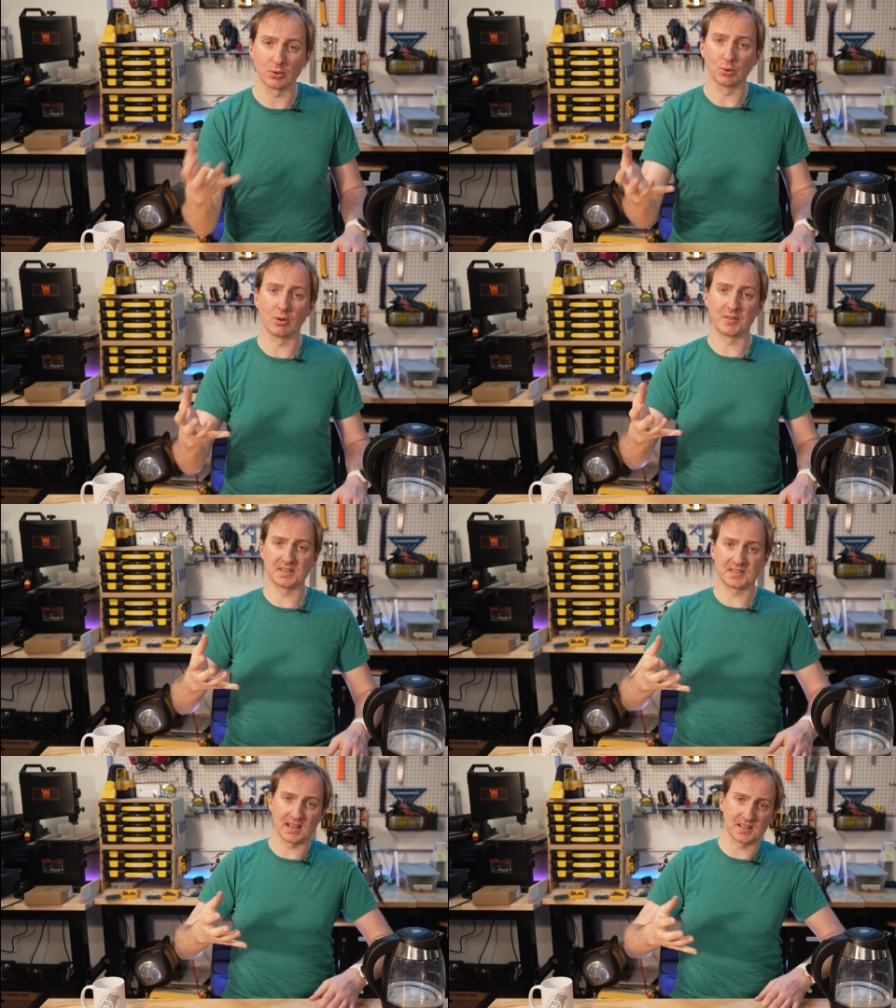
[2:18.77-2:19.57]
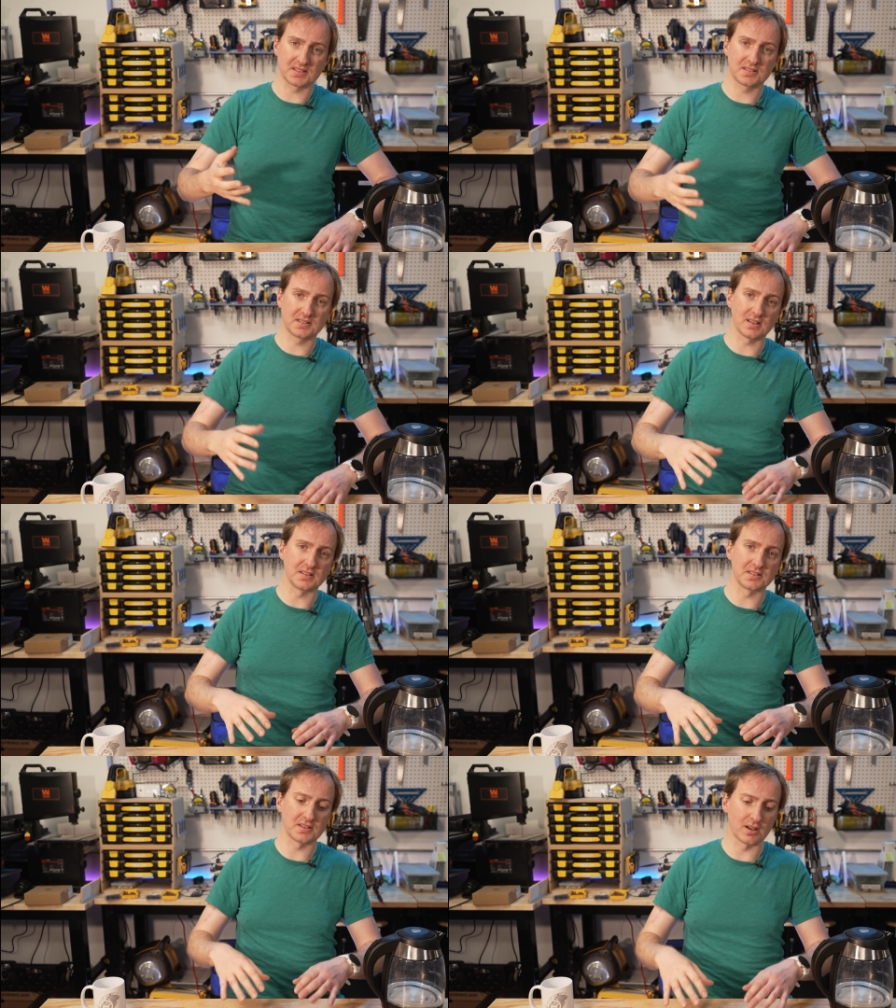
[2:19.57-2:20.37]
all of these tests.
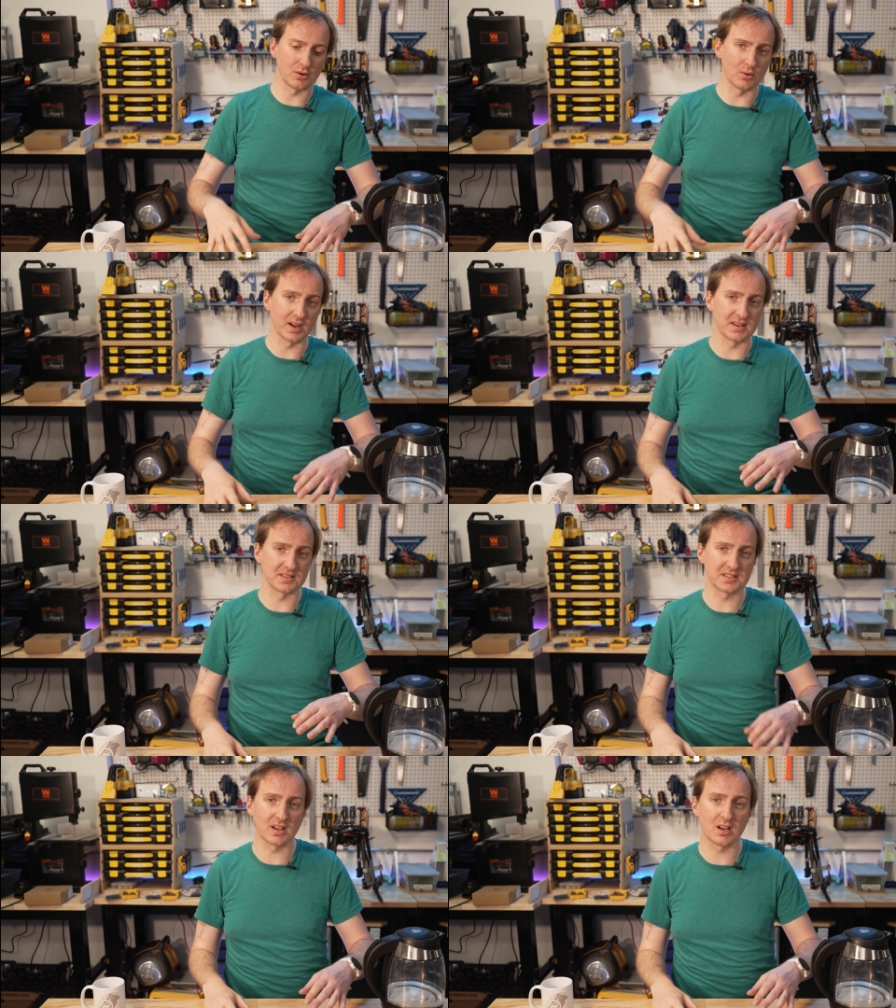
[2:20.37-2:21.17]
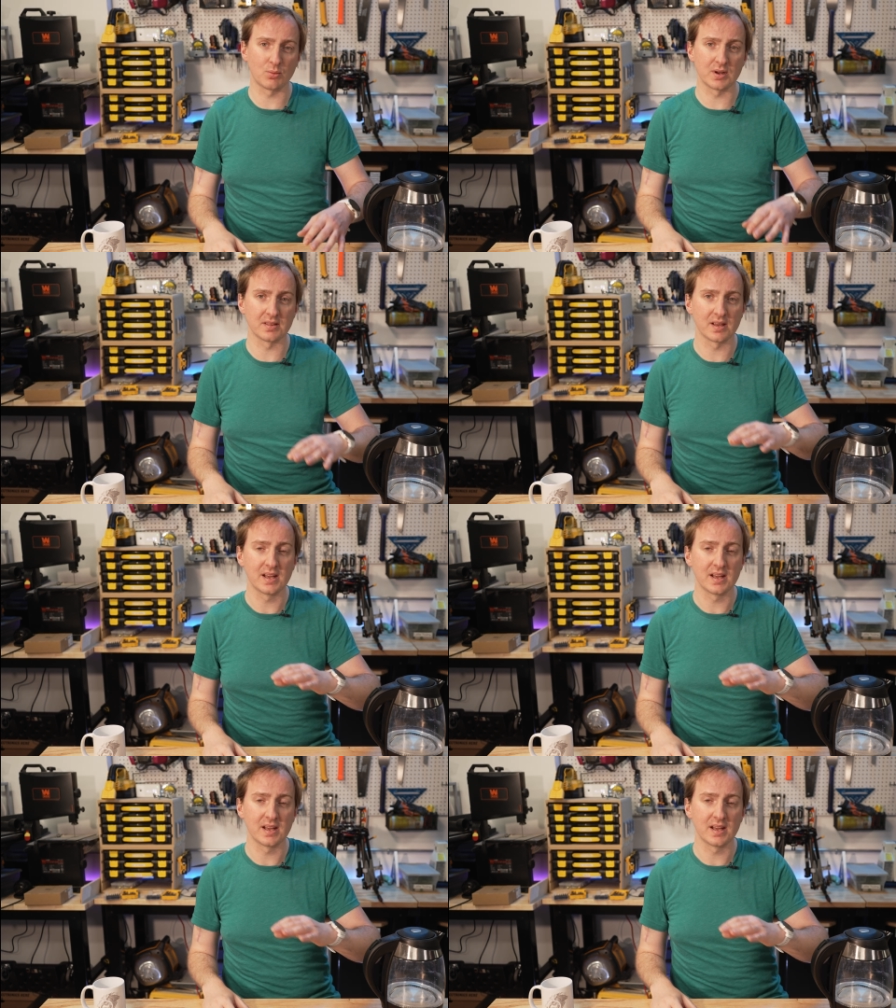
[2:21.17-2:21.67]
And so I'm going to start with